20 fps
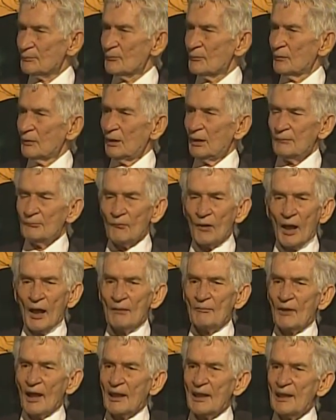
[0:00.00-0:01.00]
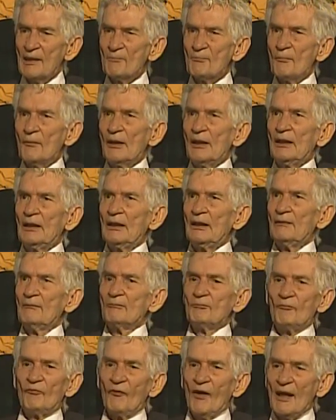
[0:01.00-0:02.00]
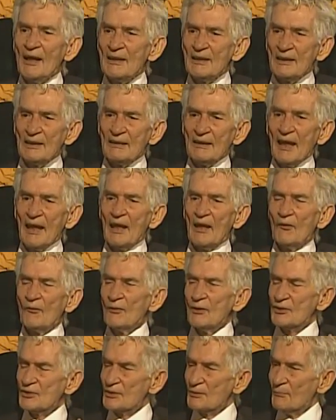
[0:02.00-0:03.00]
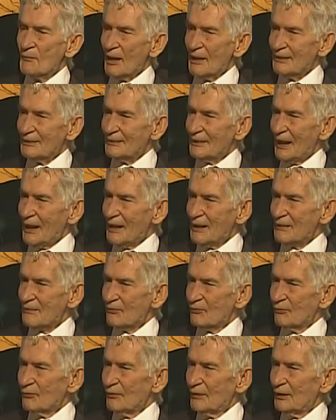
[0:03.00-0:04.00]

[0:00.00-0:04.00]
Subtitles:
You know, I keep finding areas of my life.